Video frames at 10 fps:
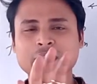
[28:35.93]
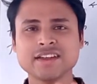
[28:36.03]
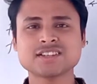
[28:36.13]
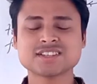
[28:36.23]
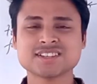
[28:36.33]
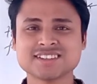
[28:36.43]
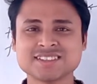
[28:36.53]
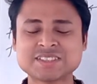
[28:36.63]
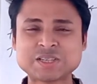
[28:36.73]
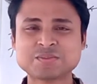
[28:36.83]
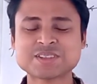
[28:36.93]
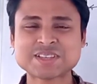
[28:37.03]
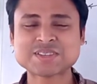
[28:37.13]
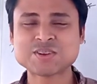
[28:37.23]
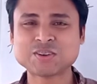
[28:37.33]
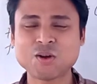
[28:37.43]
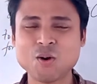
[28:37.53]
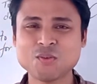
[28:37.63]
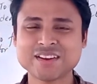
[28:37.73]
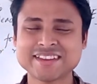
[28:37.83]
Wait, the chapter is not
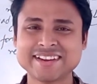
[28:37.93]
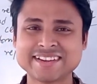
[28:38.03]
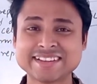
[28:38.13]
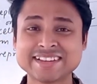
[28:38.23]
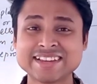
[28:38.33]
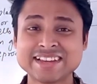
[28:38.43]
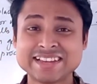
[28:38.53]
over yet.